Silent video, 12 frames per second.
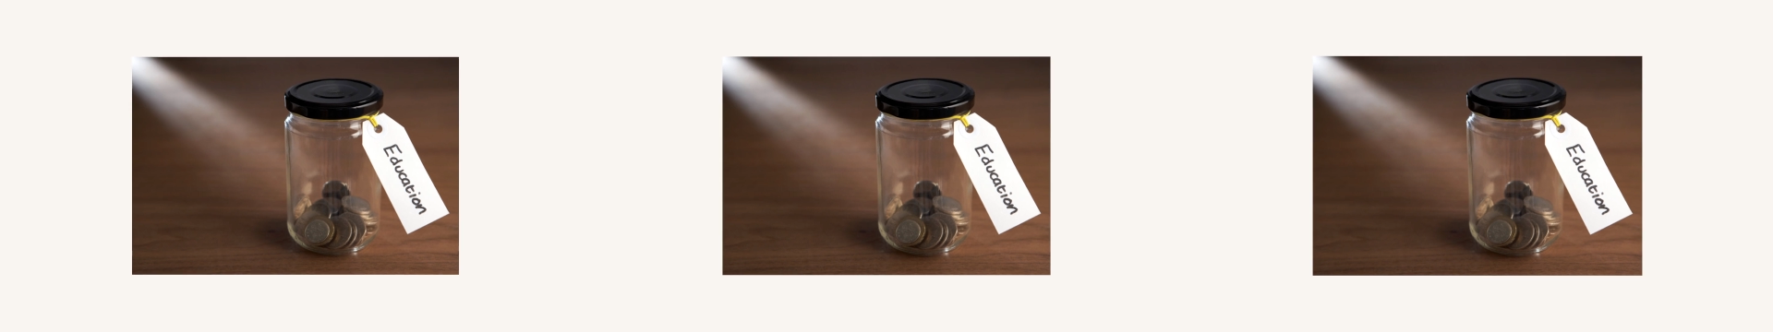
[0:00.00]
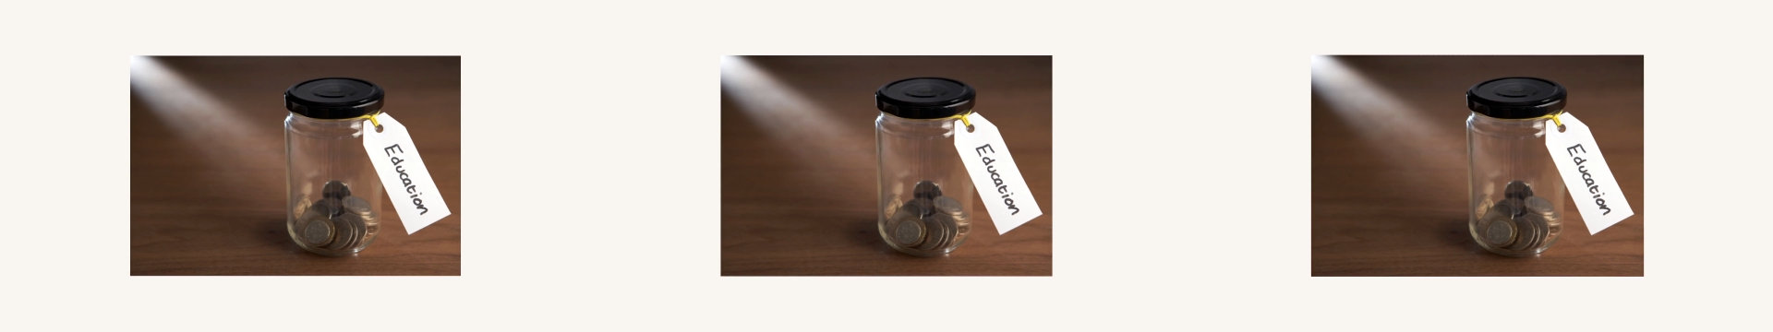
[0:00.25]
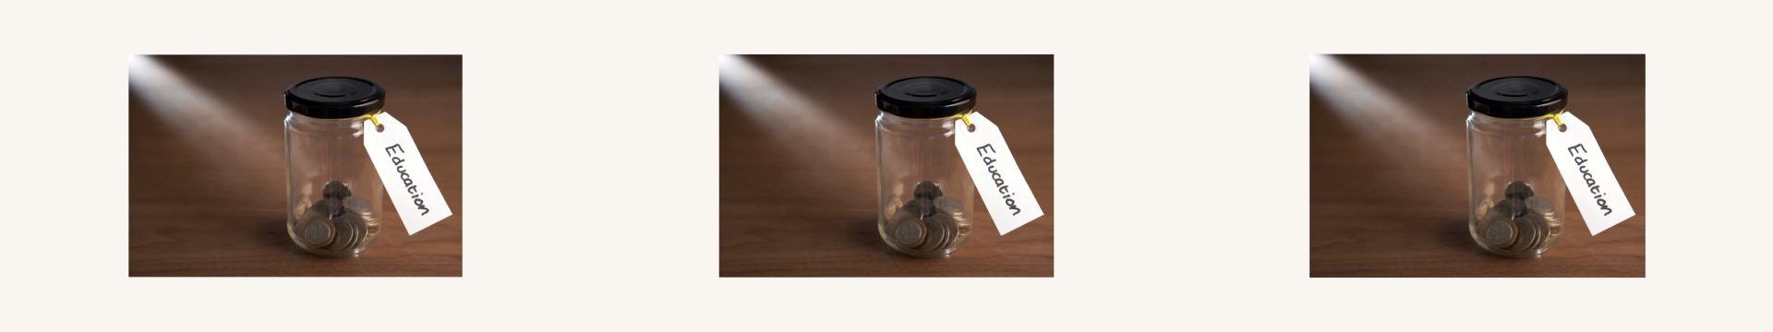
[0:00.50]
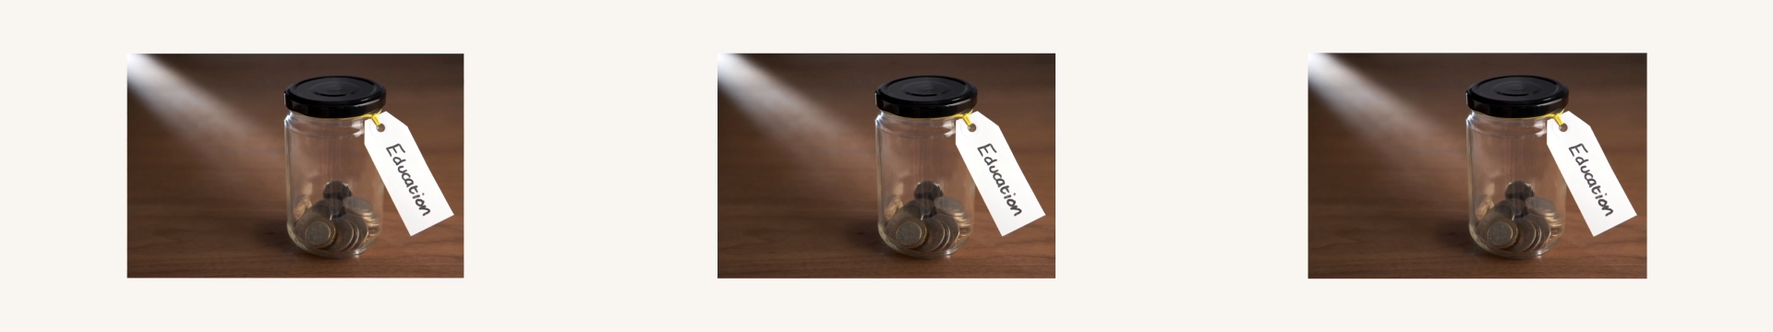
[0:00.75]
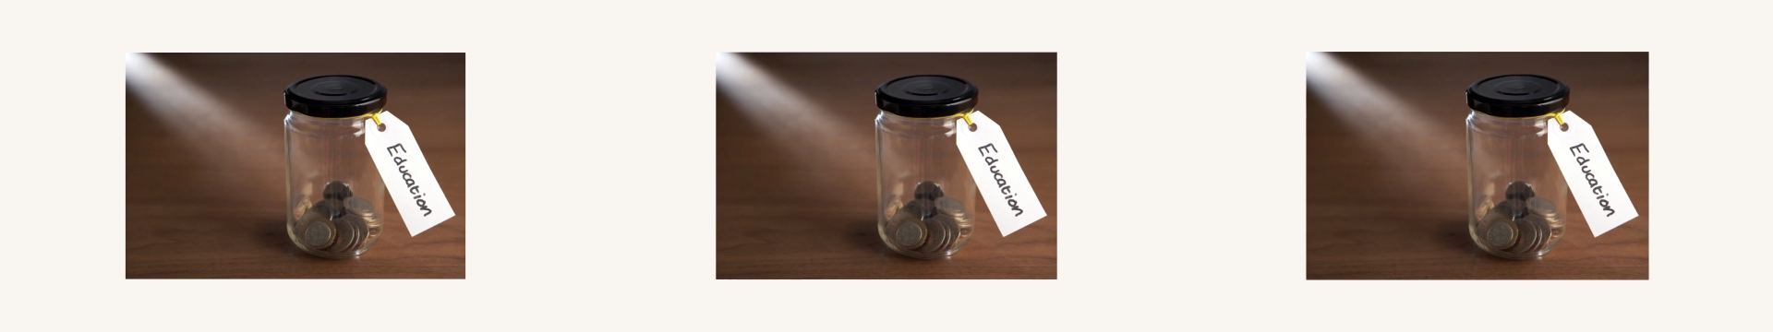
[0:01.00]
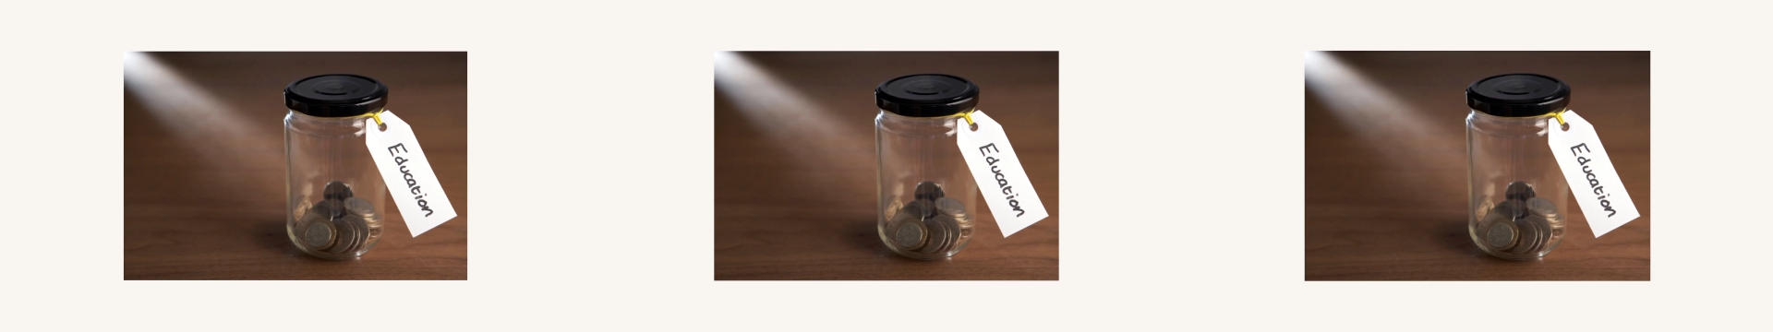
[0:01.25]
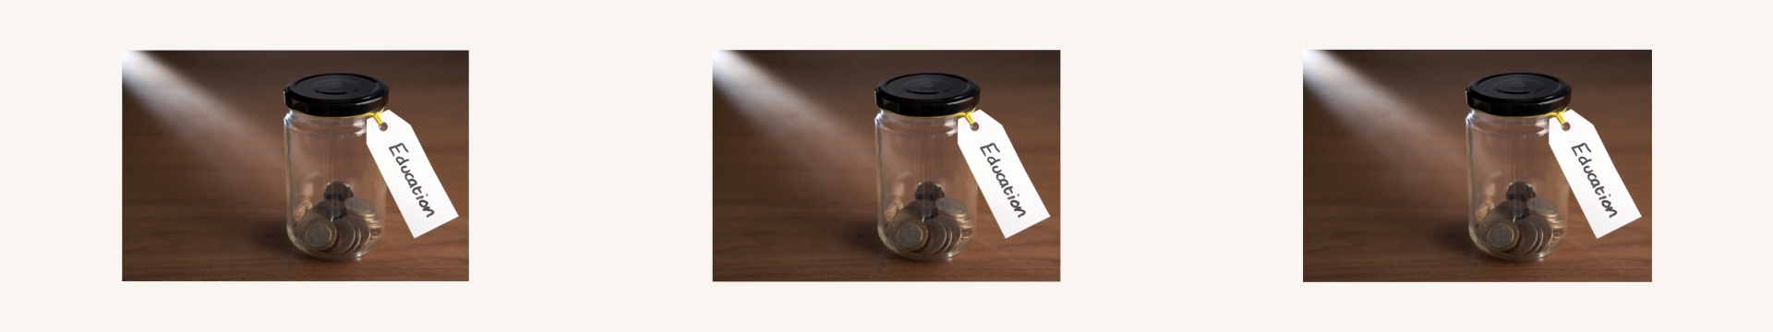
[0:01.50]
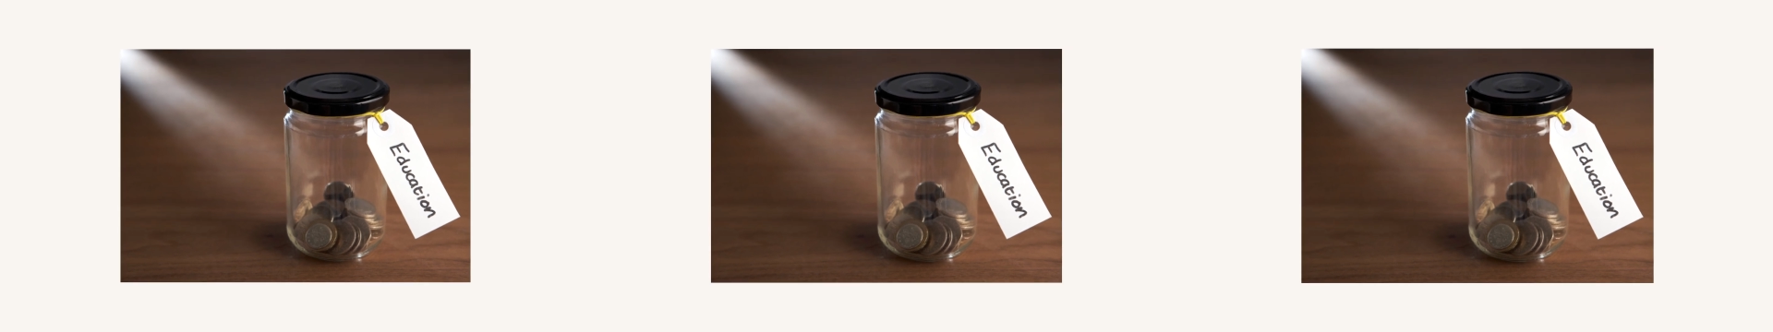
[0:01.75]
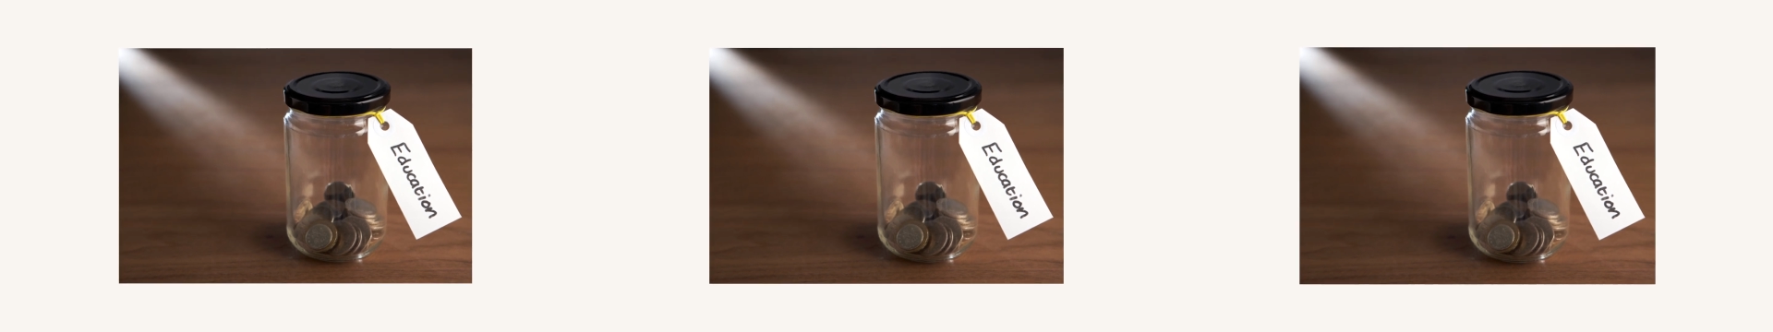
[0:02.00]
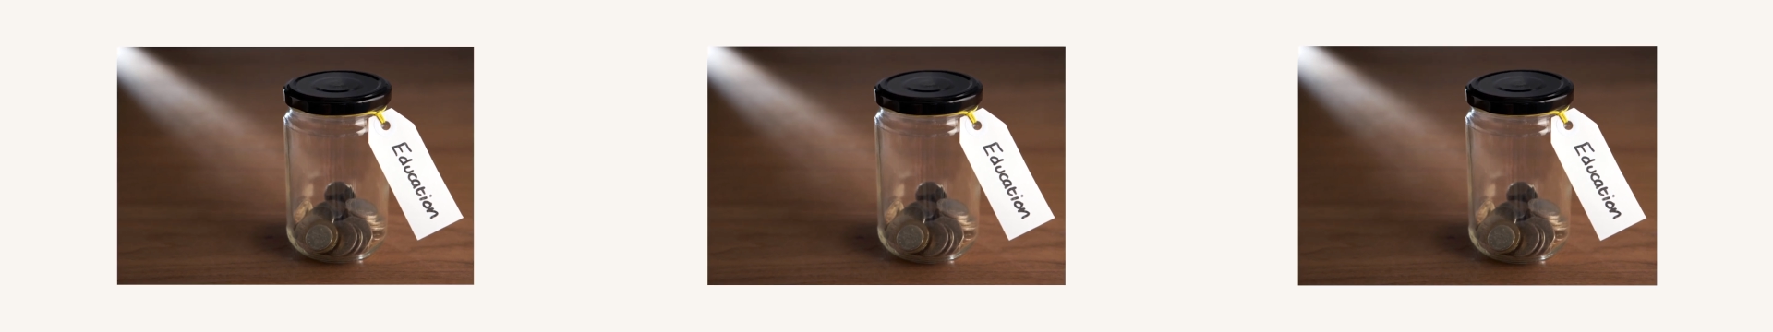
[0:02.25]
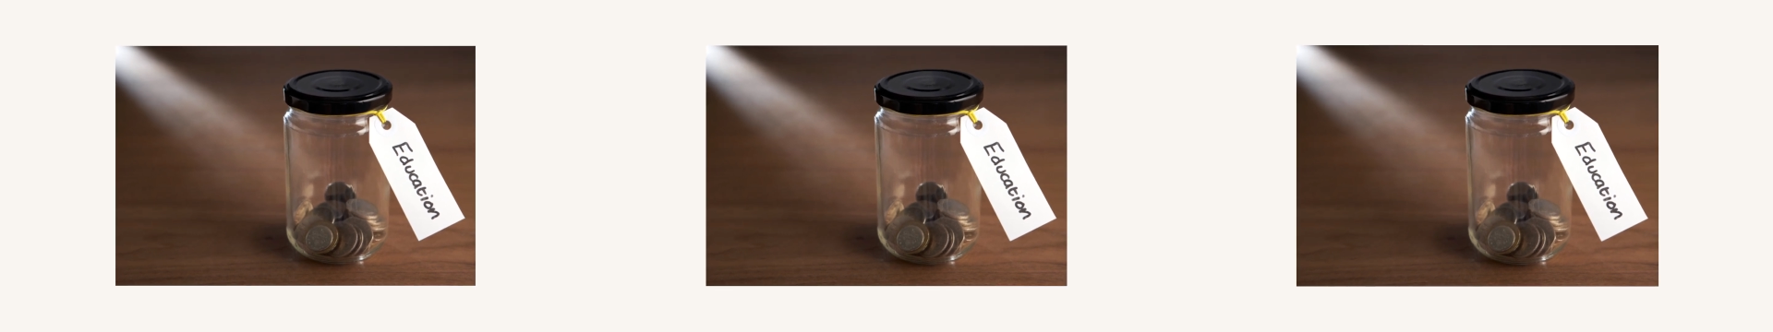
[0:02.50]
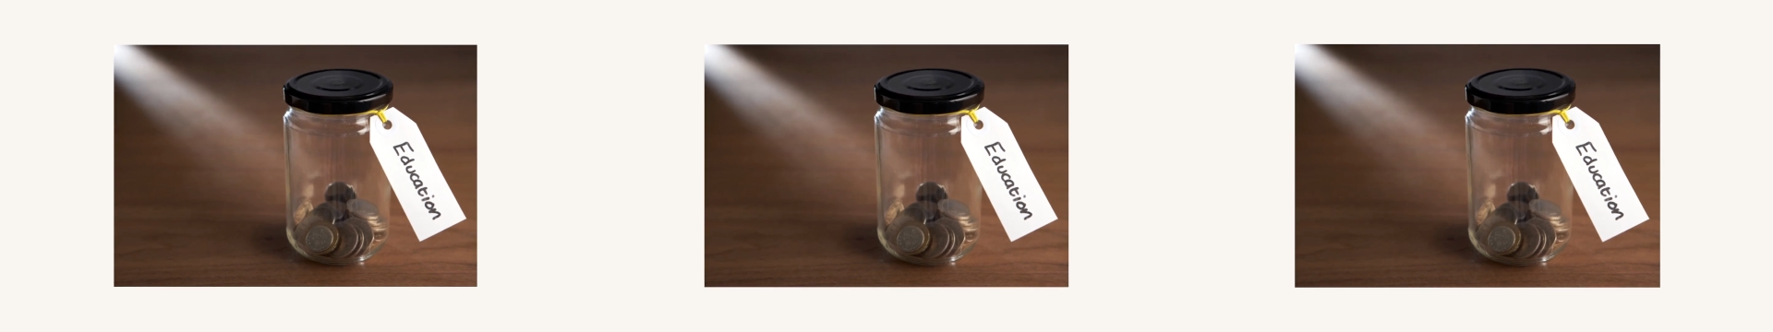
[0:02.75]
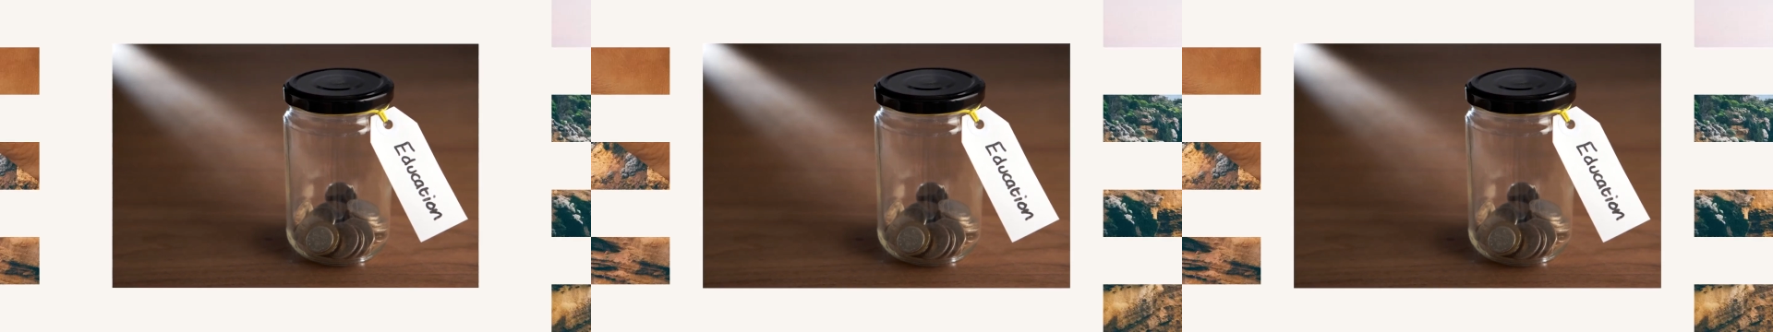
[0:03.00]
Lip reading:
[unreadable: no face in view]